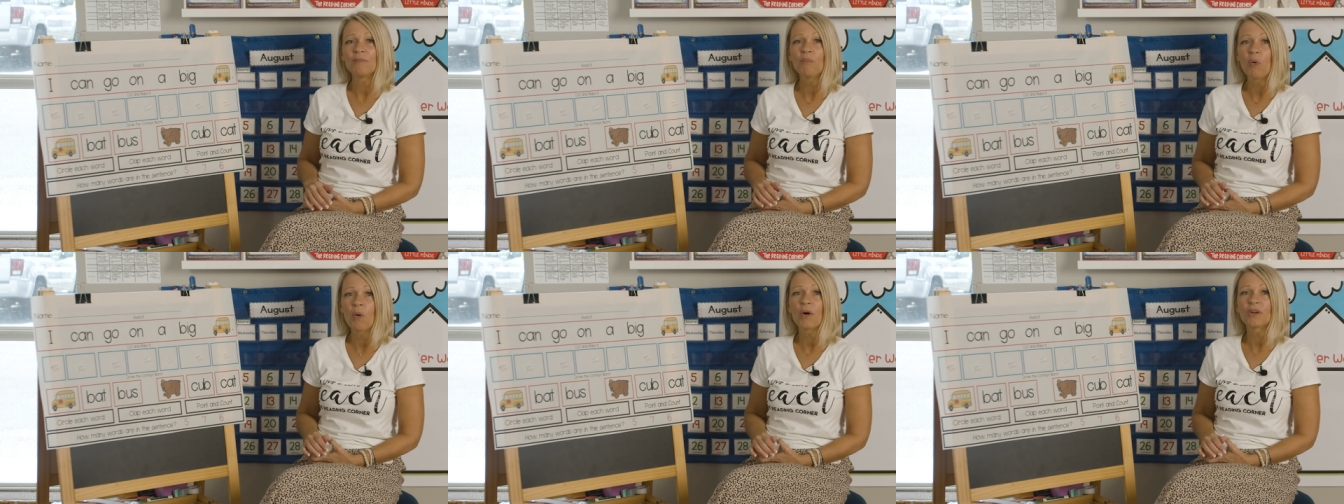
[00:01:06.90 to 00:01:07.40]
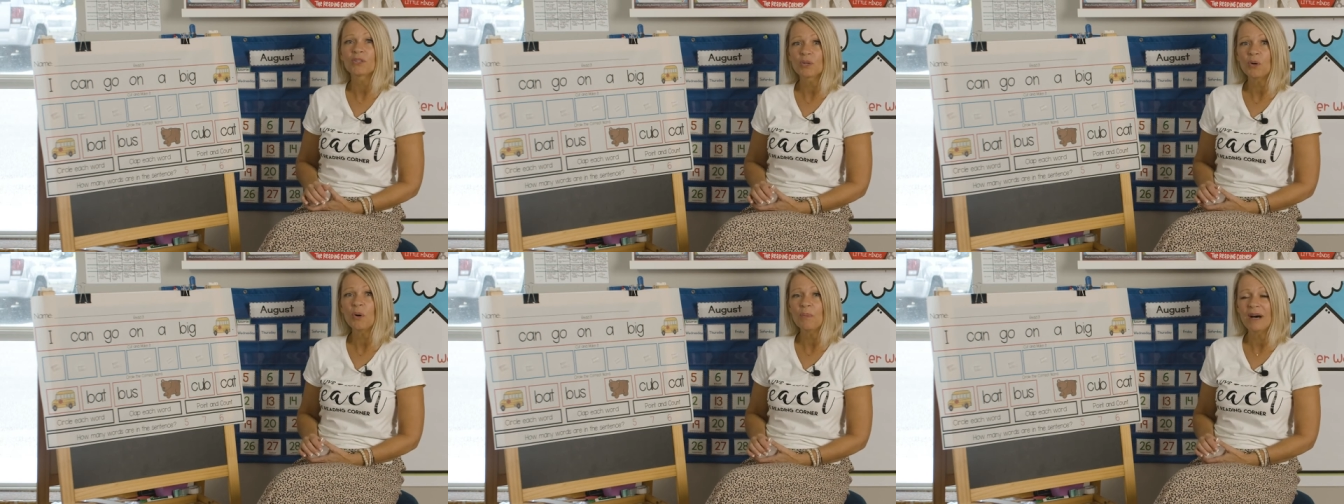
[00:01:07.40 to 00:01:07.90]
more
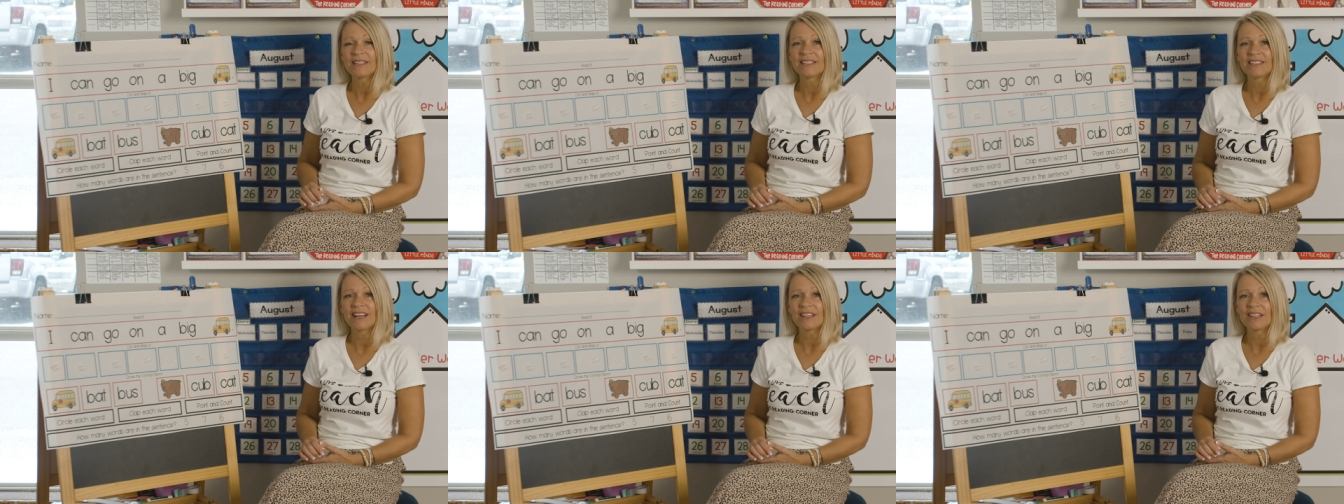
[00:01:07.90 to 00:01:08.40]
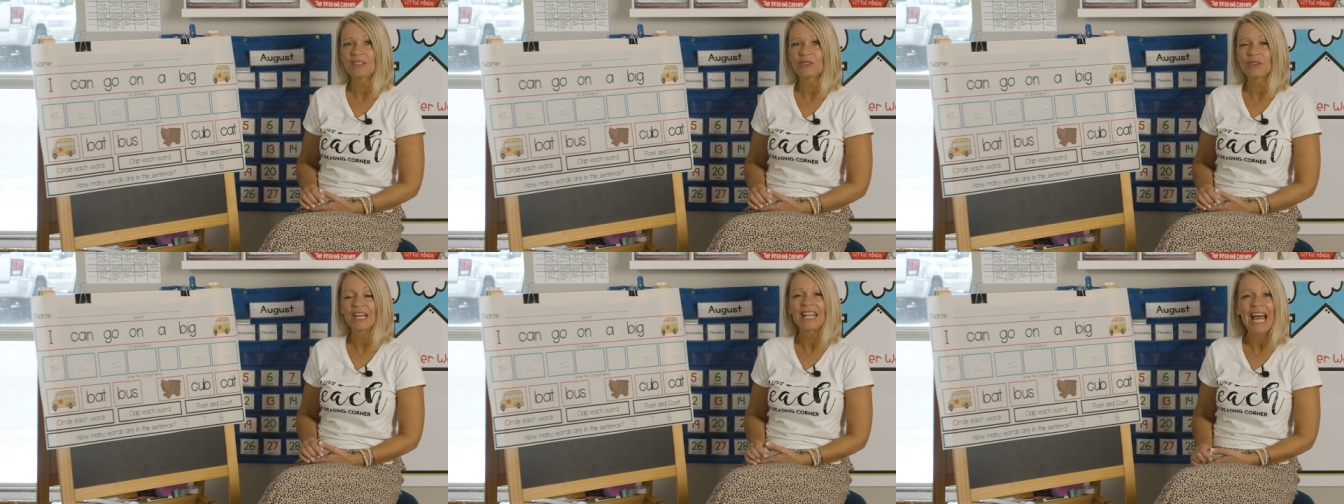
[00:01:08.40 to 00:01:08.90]
school buses on the
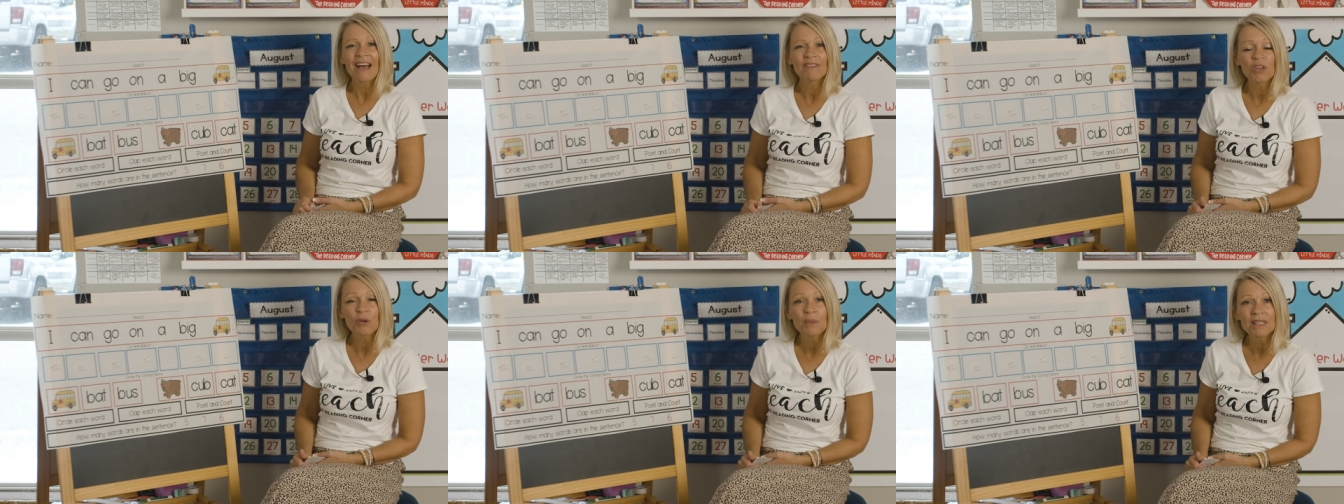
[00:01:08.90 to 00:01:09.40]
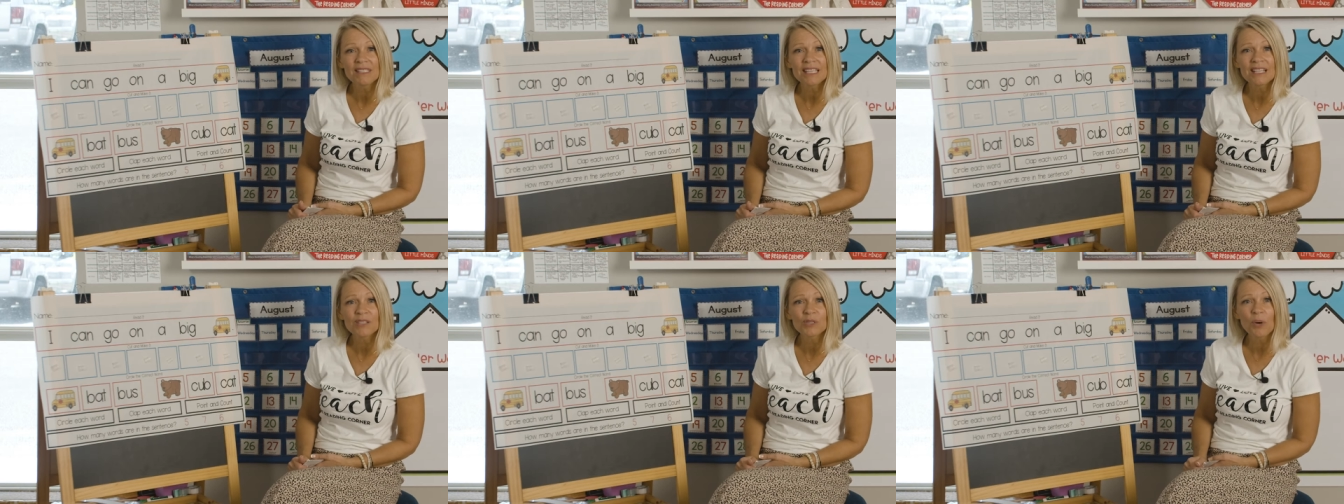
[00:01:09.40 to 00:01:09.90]
street. Have you been
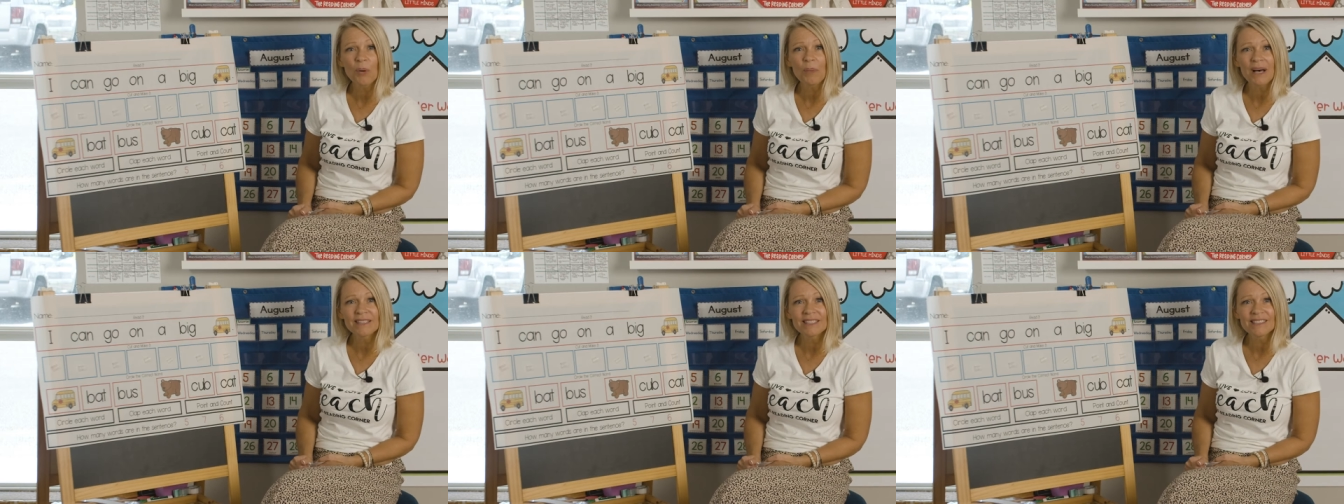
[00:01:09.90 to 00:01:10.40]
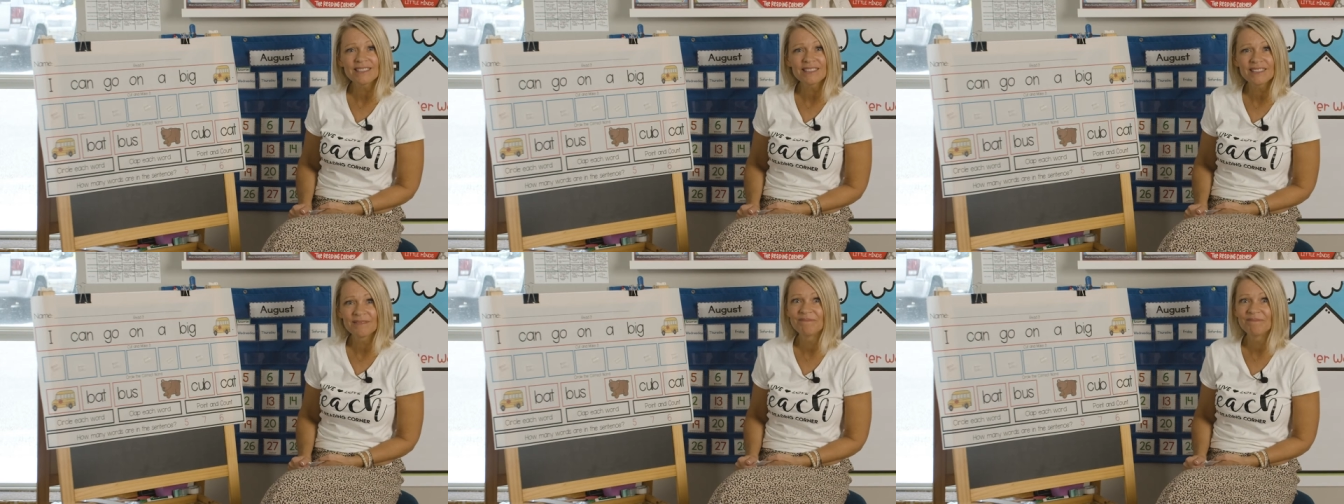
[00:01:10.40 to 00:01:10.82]
seeing school buses?